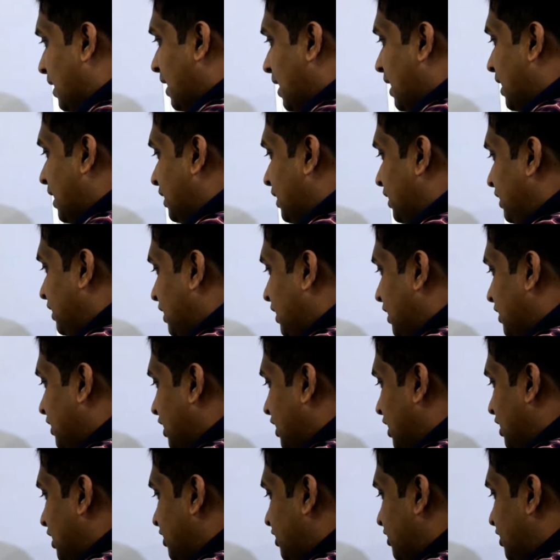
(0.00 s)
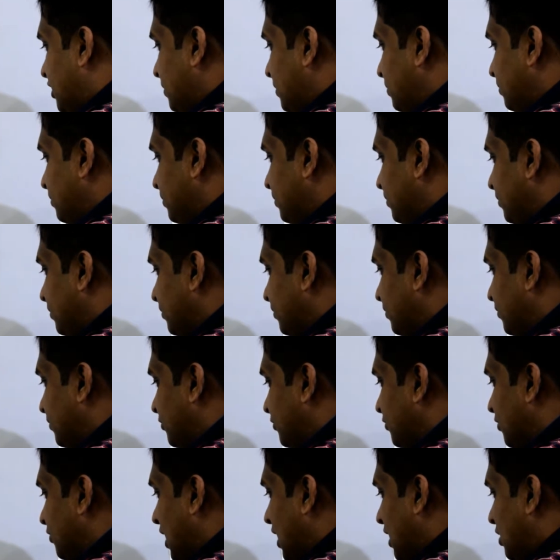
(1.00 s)
and here there is some
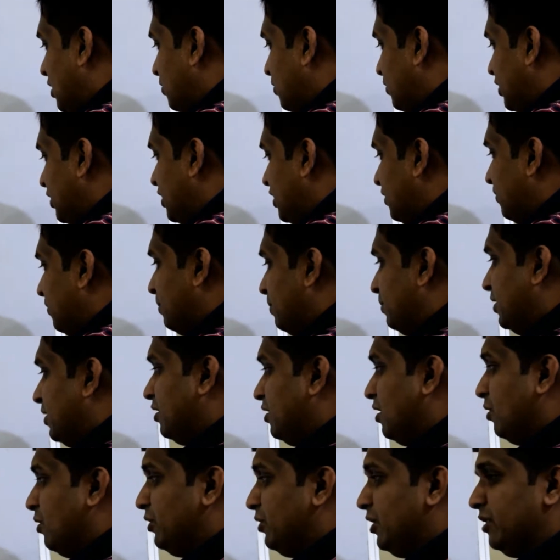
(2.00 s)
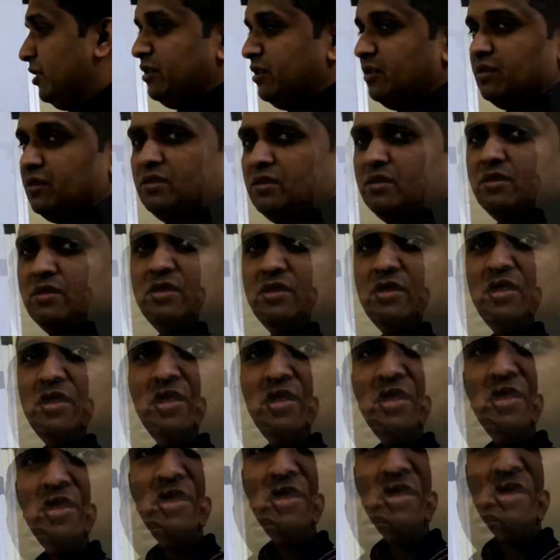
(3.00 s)
value which is 50,000.
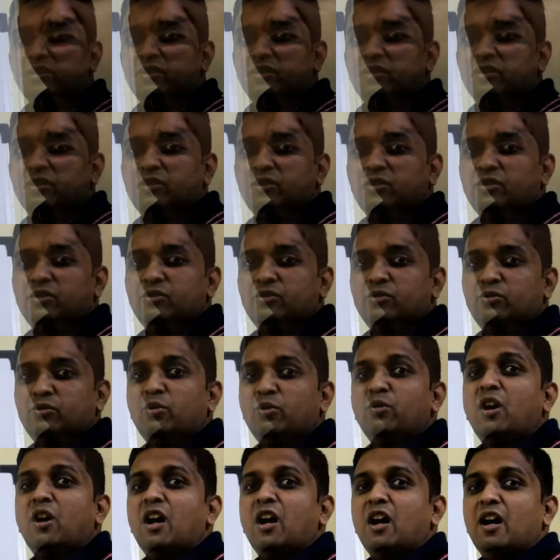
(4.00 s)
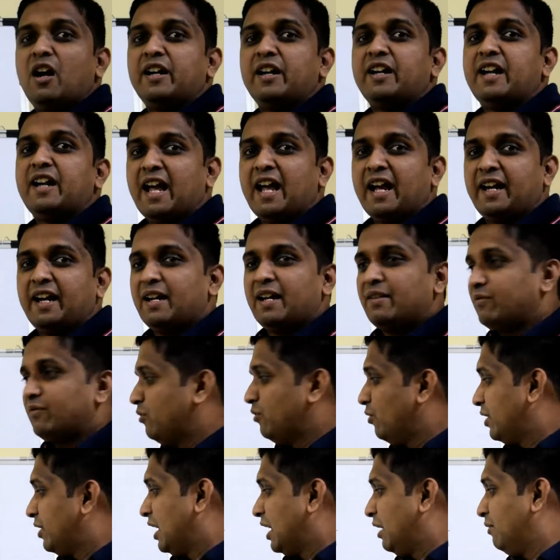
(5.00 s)
So diagram
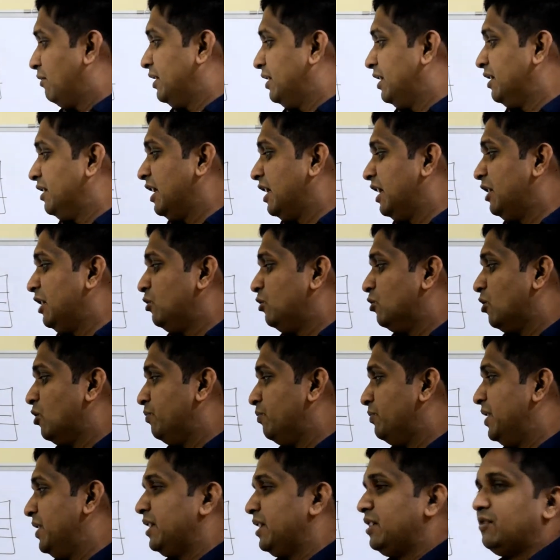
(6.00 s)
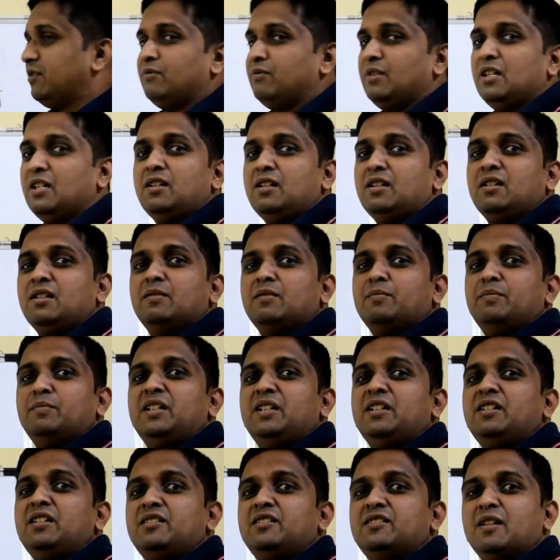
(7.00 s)
for A1 and A2 object will
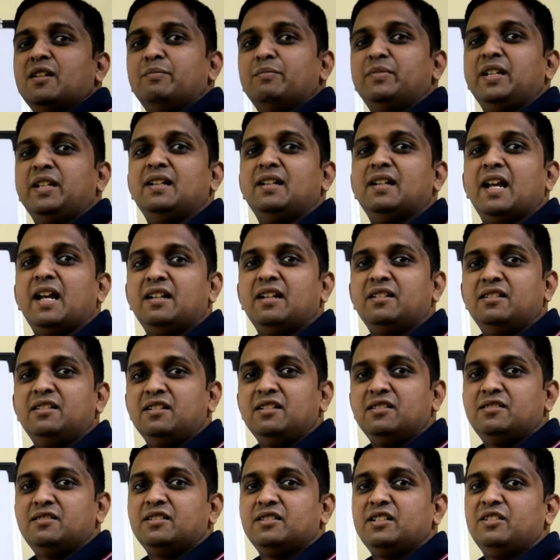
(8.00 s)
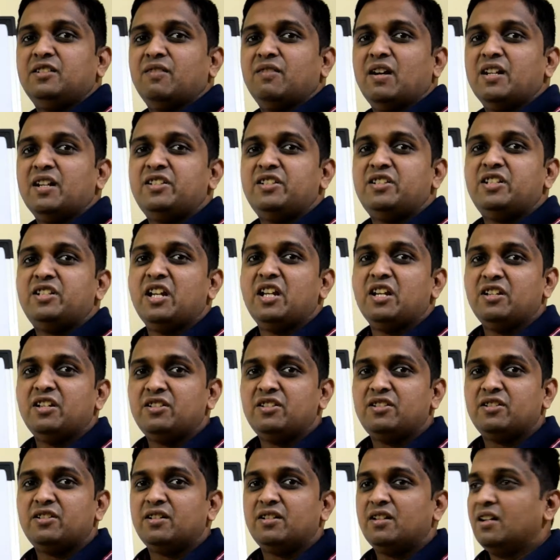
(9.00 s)
be something like this if I
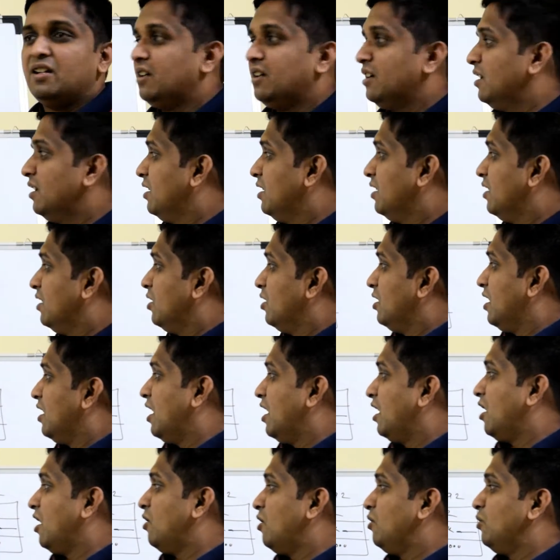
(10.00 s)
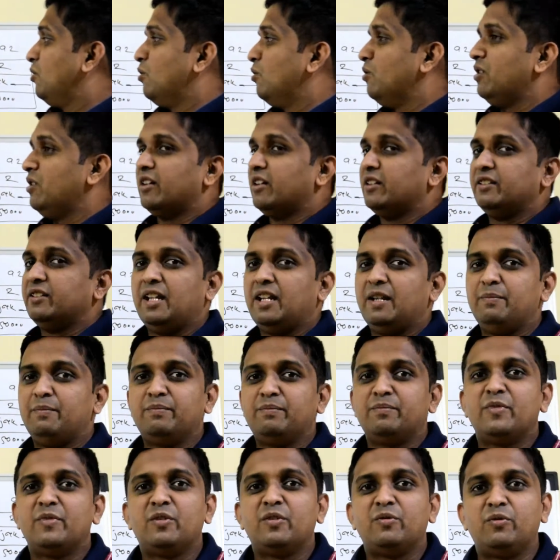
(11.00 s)
change account holder
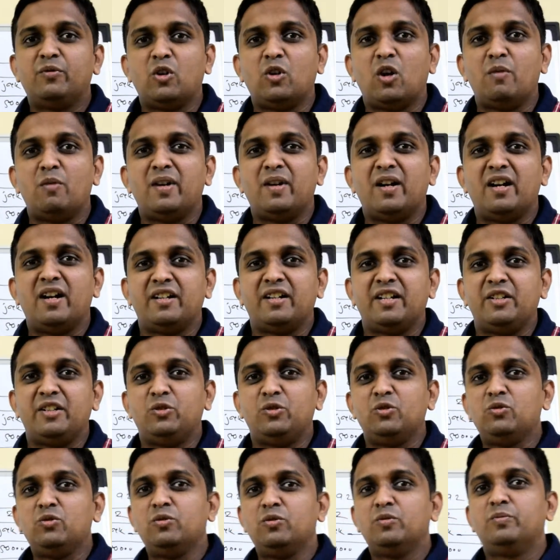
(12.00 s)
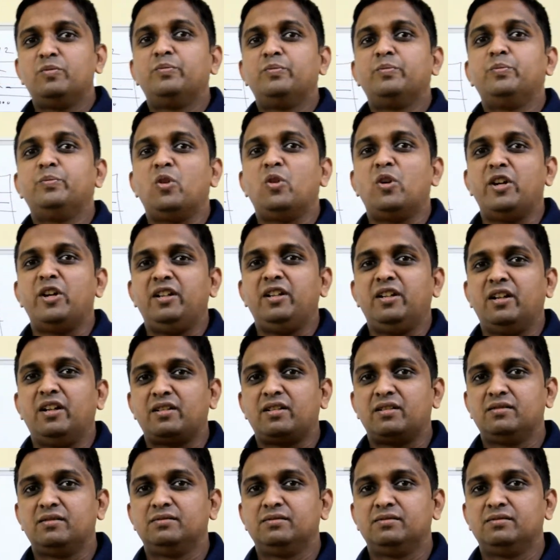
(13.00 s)
name from array to pointer.